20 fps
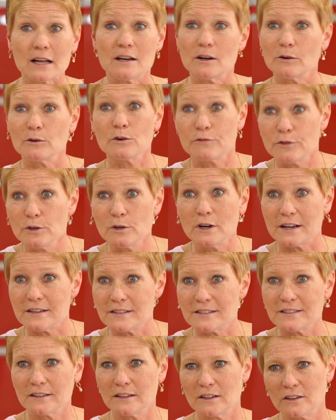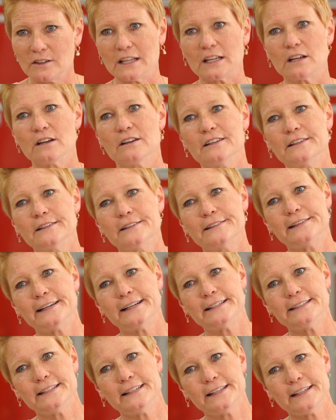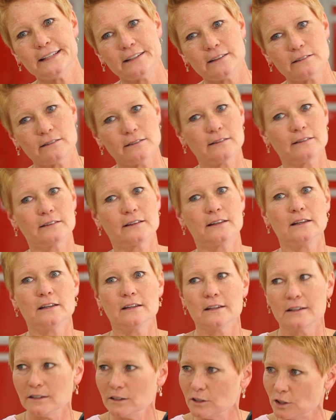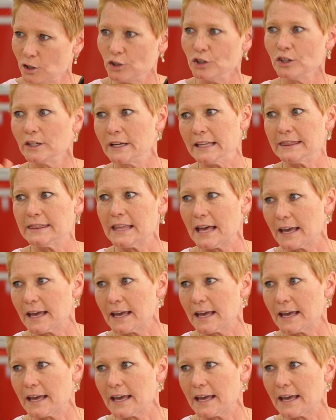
I don't know if you guys still hear it, like, oh, Hyundai, oh, Kia, you know, you'll get